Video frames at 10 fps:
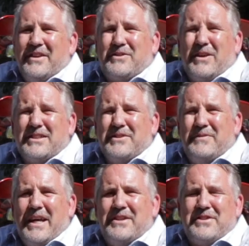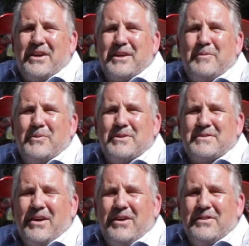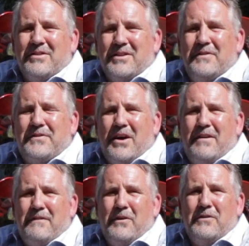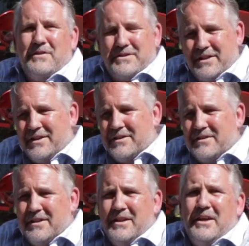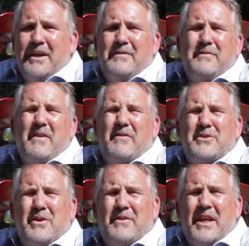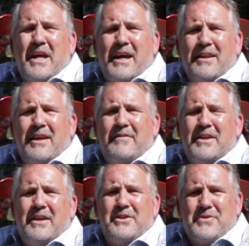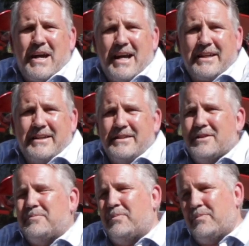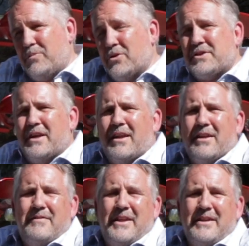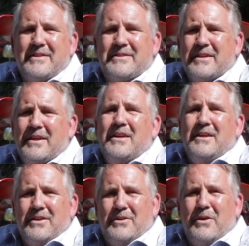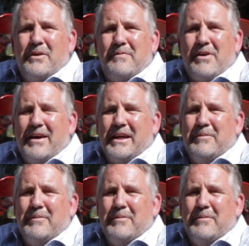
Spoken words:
crux of Nader's argument was called Liftoff Oversteer. And if you've ever driven a 911 on a track, a Porsche 911 that is, you'll know what I'm talking